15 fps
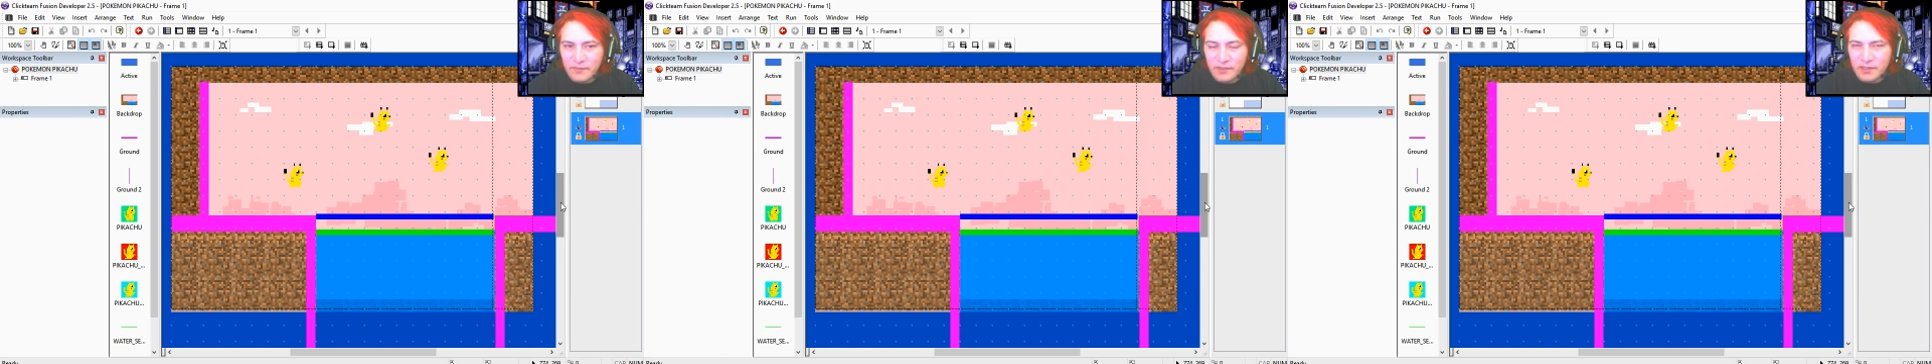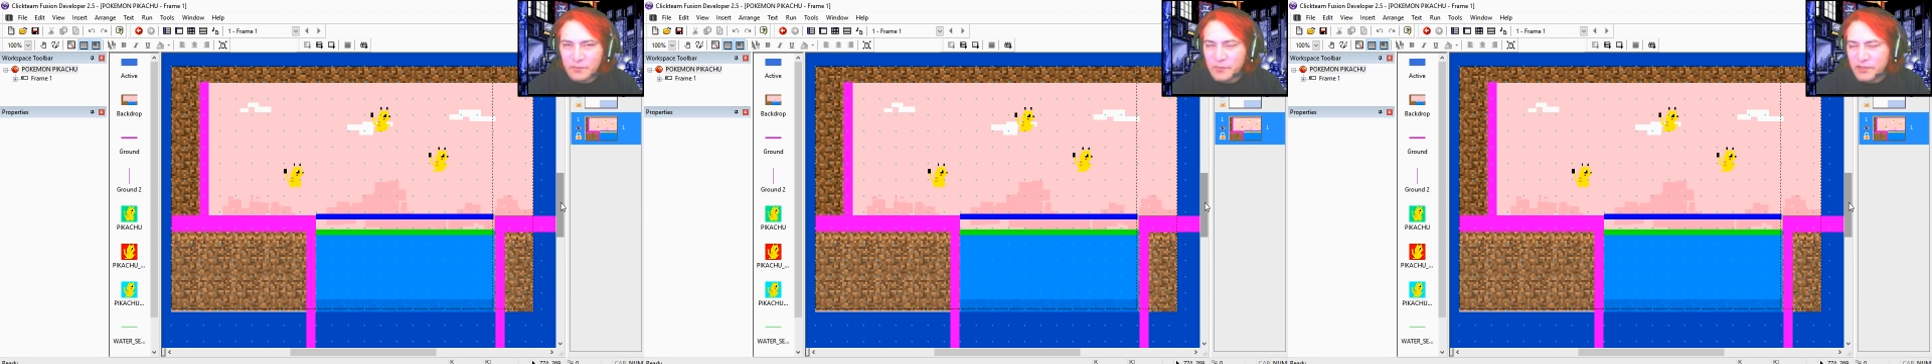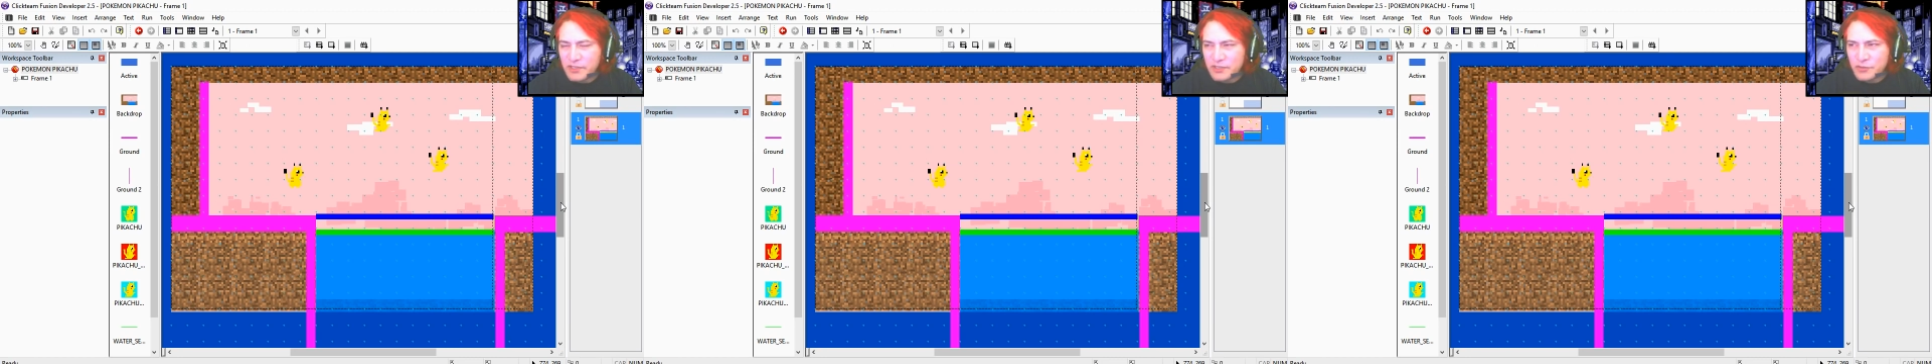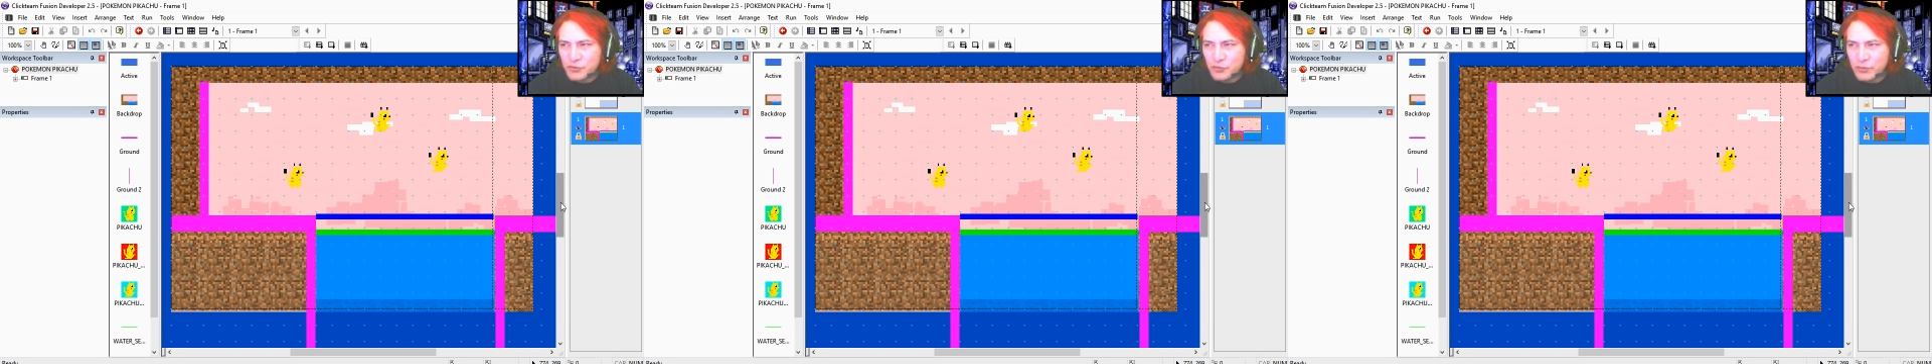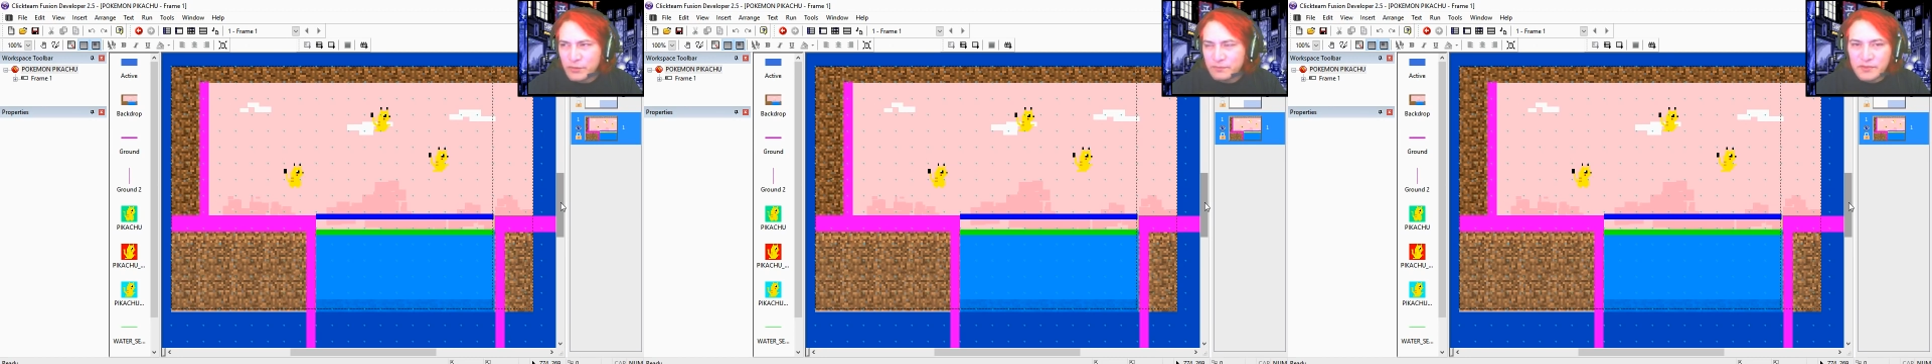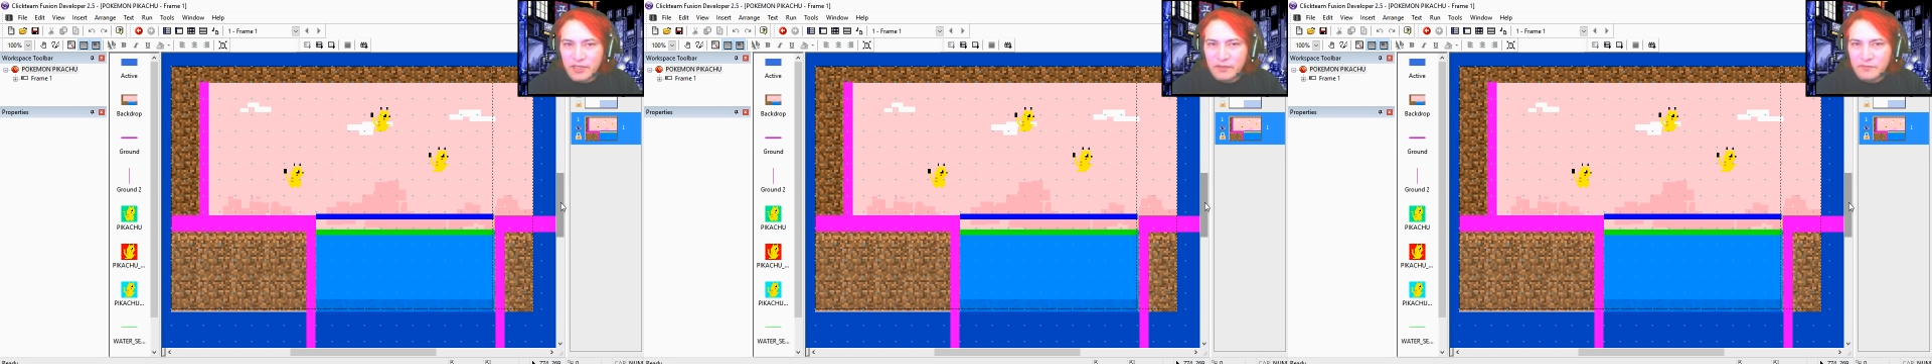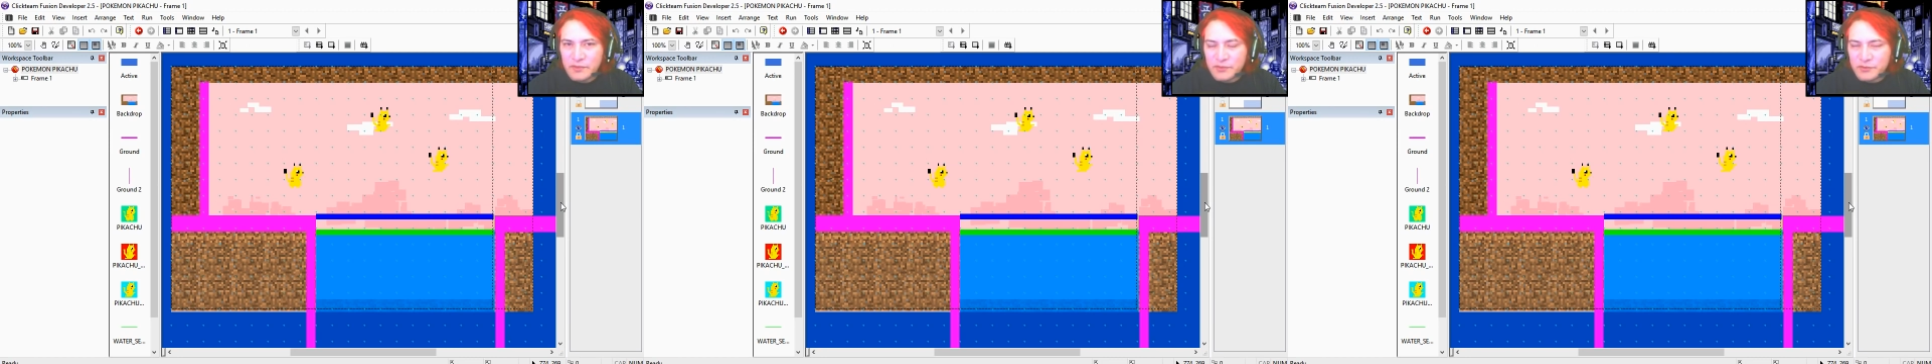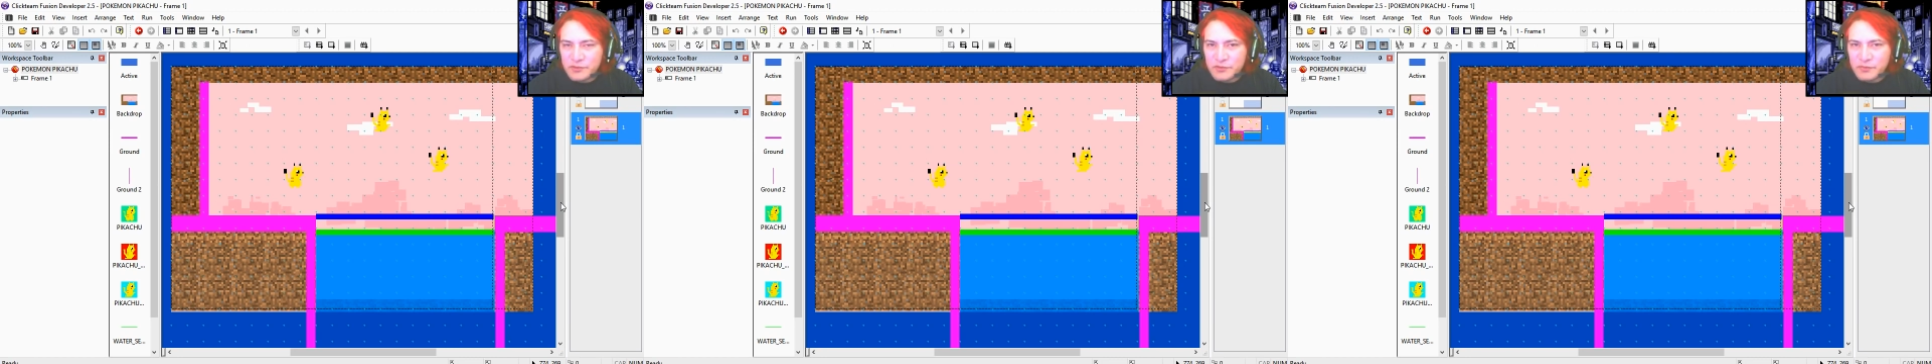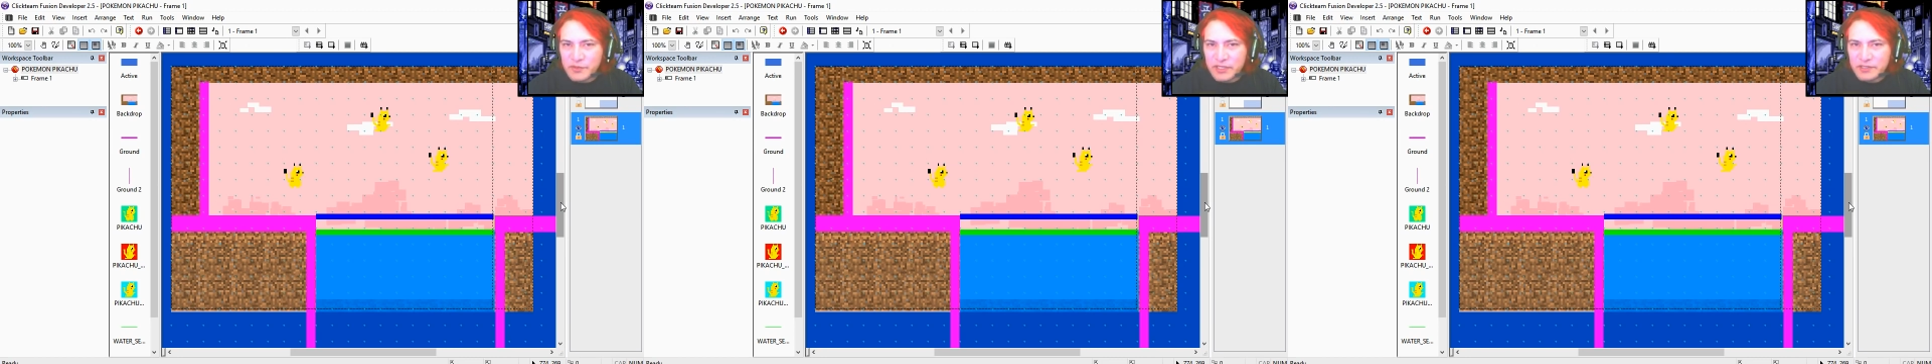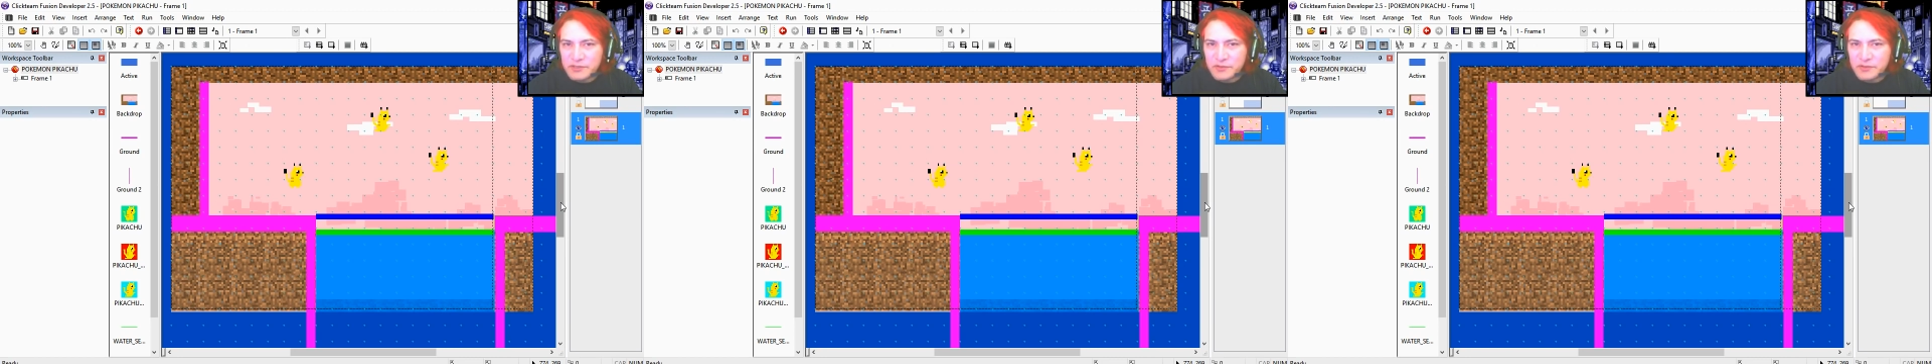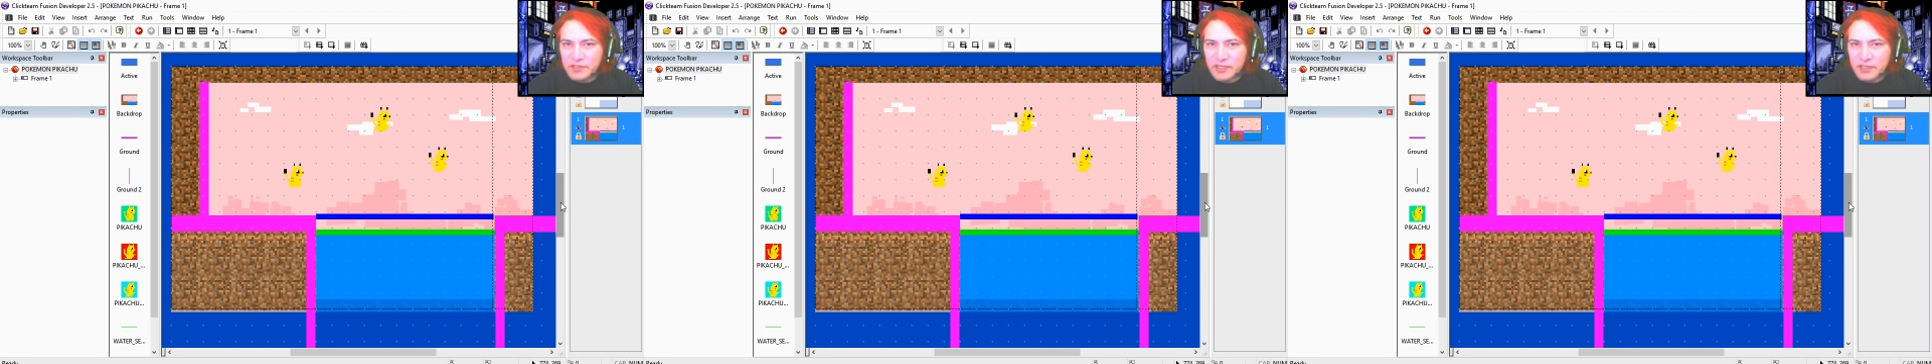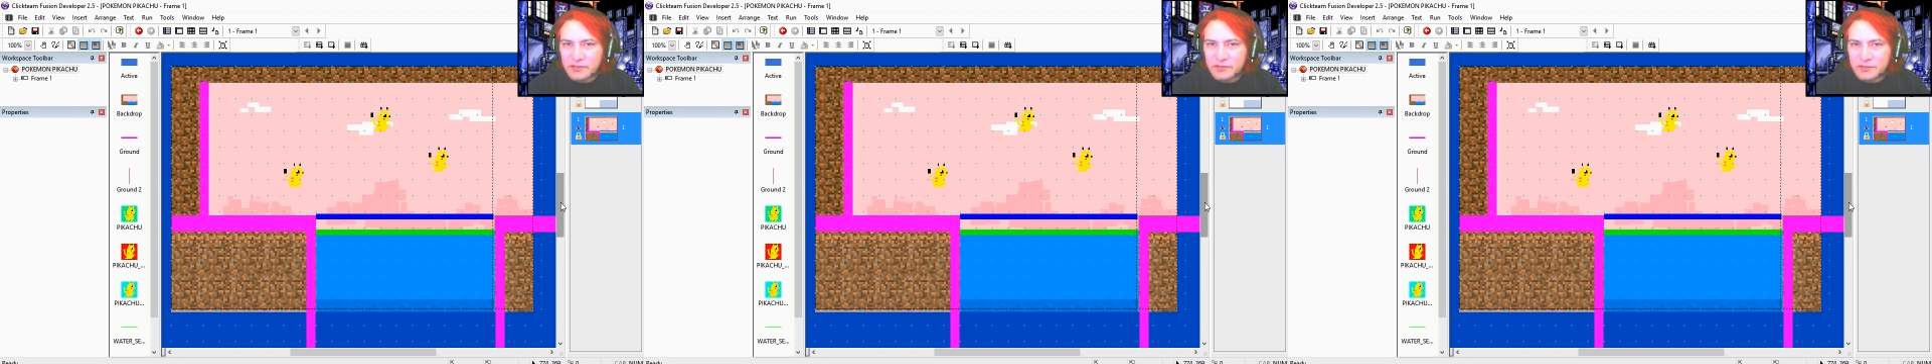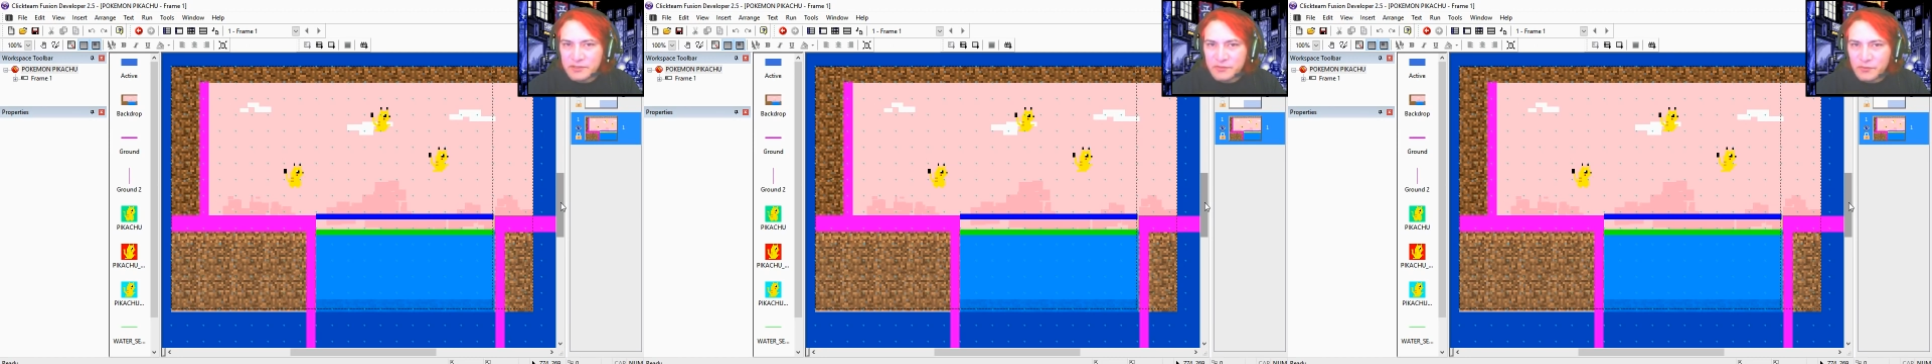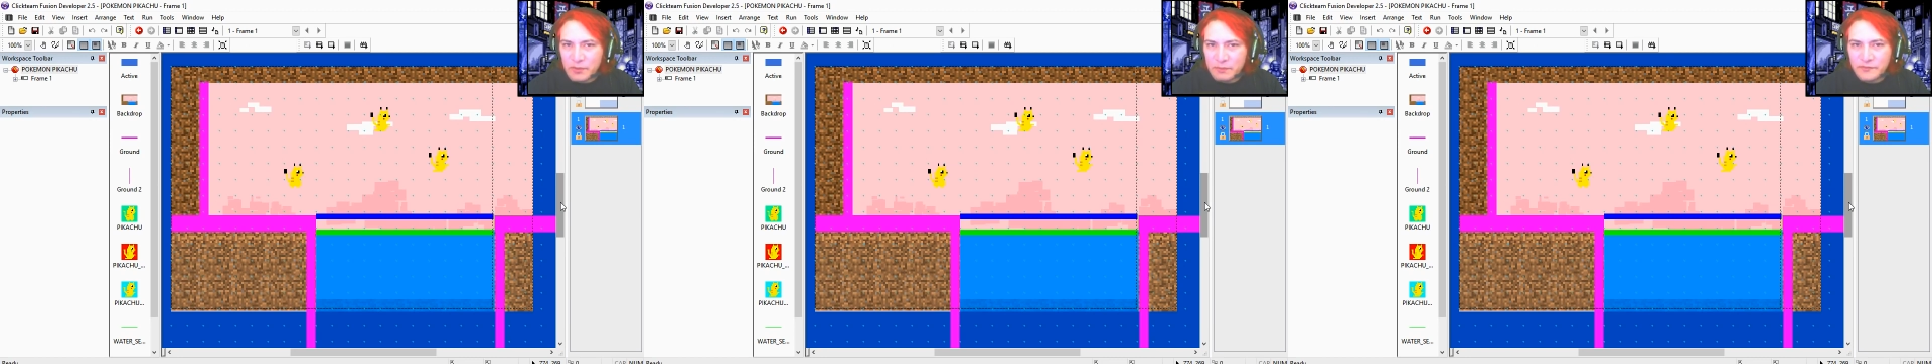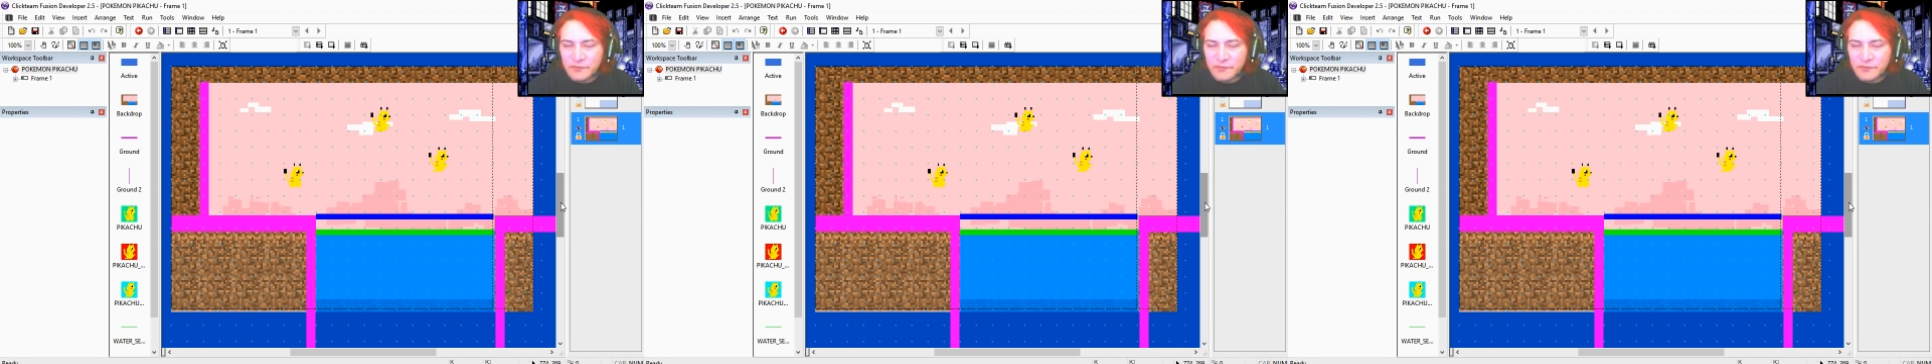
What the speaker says: Can Pikachu swim? I'm not sure if Pikachu can actually swim.